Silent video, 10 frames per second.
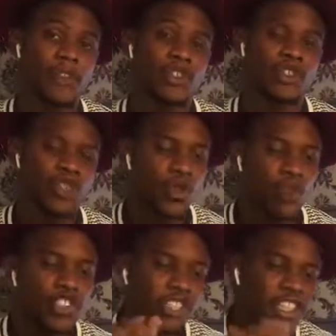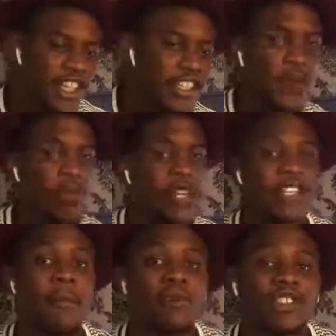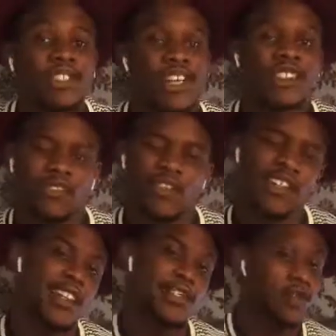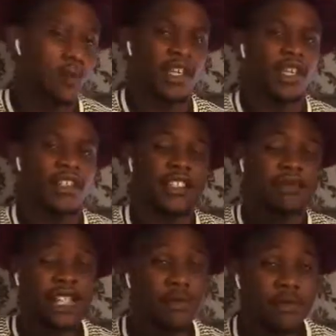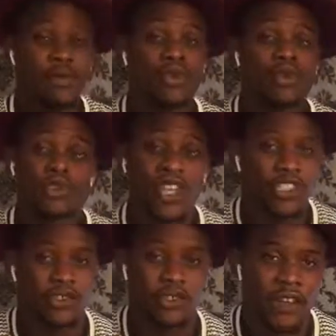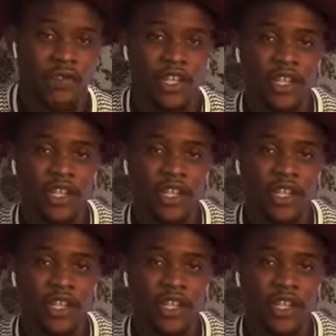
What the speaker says: So you want to get them when they are most active, and that is on the weekends, especially people who do 9 to 5.